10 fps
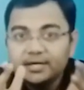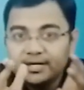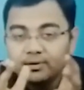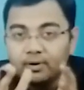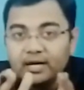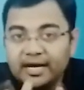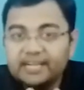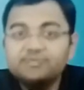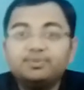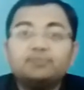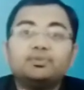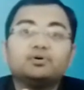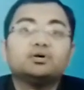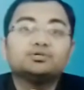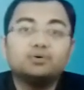it all has been
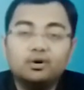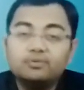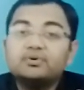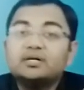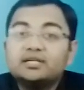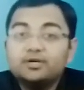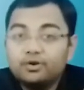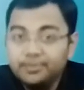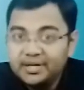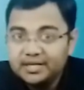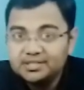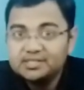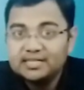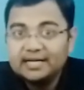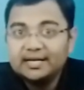because of the
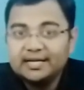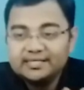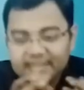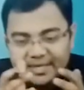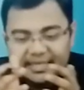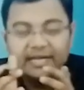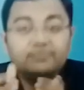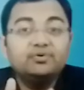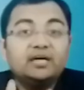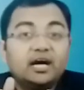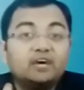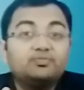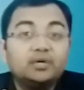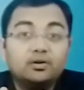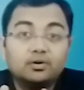communication satellites that we
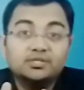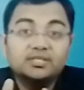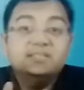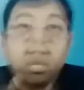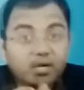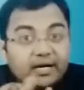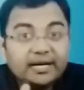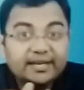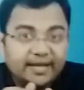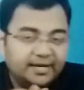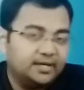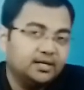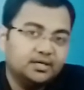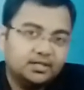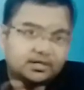have been launching early
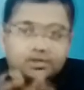1980s.